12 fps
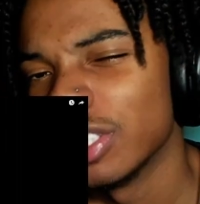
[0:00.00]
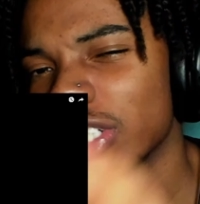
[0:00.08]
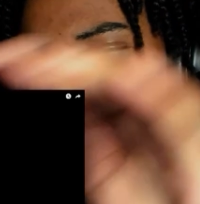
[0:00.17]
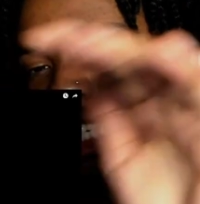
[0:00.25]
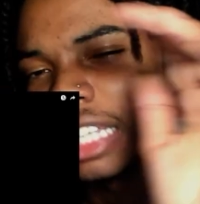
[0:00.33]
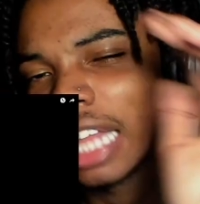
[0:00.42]
You
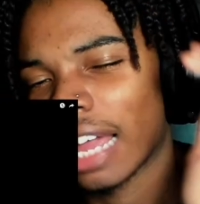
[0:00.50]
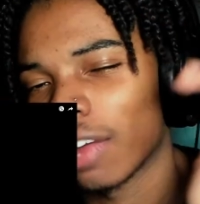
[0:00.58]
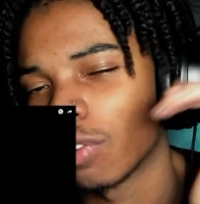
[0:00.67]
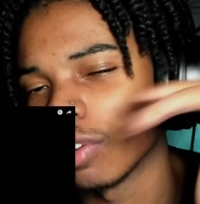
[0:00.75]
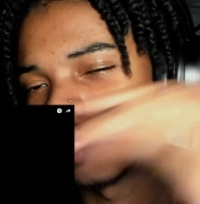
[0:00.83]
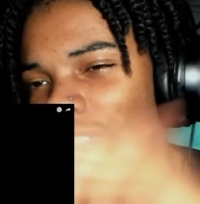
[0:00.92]
just, it's like
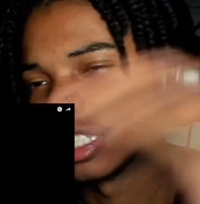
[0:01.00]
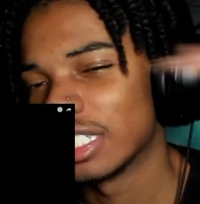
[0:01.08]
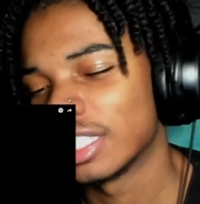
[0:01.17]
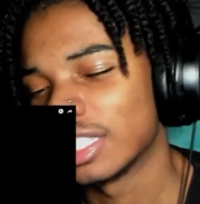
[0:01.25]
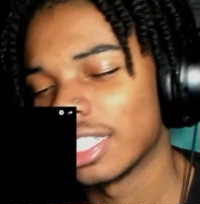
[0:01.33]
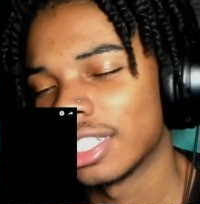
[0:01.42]
a river.
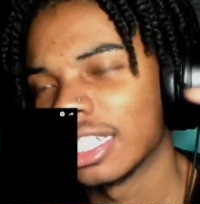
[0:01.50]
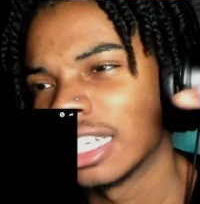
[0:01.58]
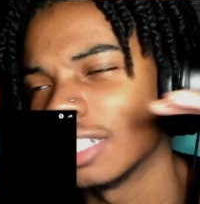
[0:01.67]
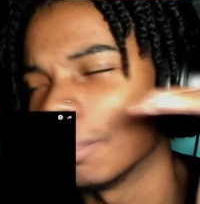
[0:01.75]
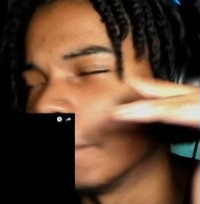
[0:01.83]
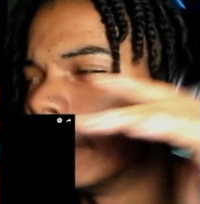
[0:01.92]
You just,
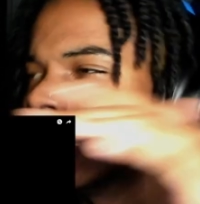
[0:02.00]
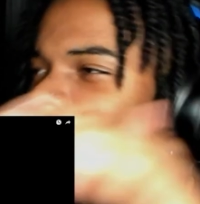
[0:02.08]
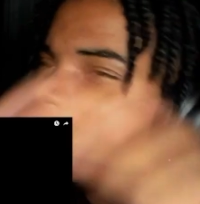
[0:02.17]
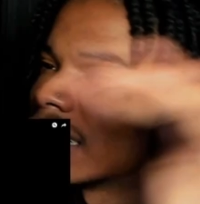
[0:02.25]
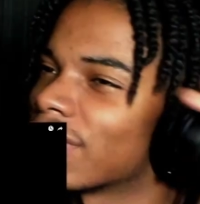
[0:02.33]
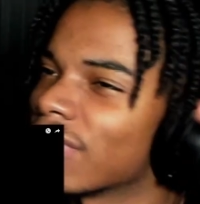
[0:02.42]
the
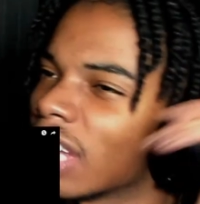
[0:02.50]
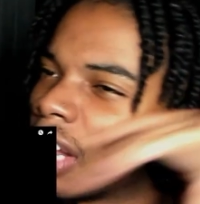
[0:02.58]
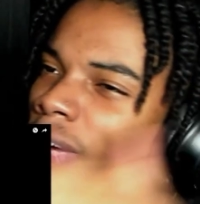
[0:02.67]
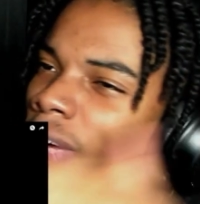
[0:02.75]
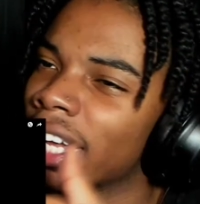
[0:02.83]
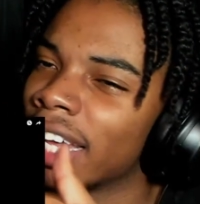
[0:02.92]
beat's just
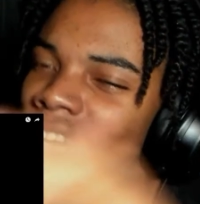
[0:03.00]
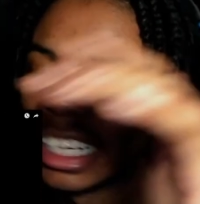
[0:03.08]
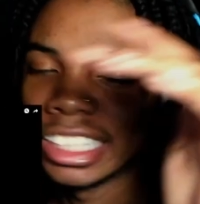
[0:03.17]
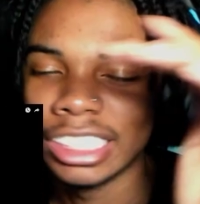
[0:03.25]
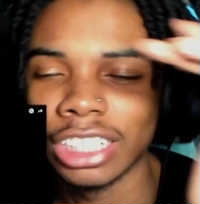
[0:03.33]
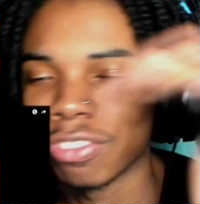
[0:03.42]
flowing.
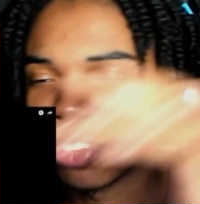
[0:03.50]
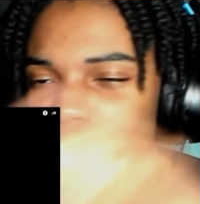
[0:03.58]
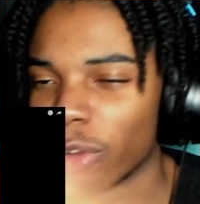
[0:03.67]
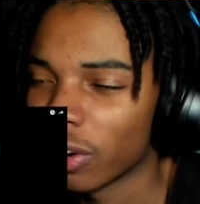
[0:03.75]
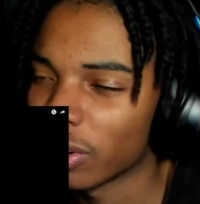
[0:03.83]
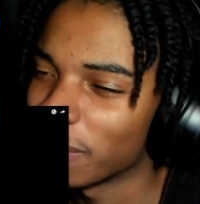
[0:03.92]
He's just
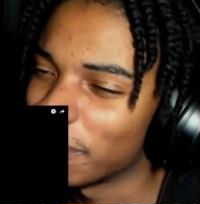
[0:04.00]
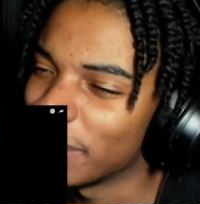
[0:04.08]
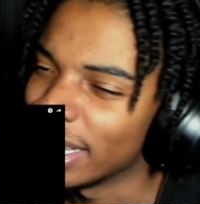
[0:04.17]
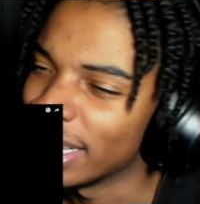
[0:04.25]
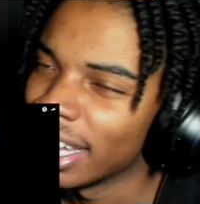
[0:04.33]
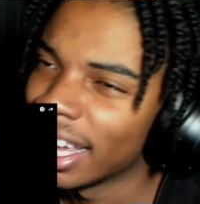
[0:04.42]
flowing on the
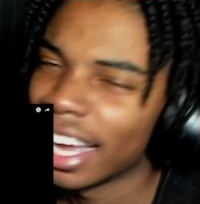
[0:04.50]
beat.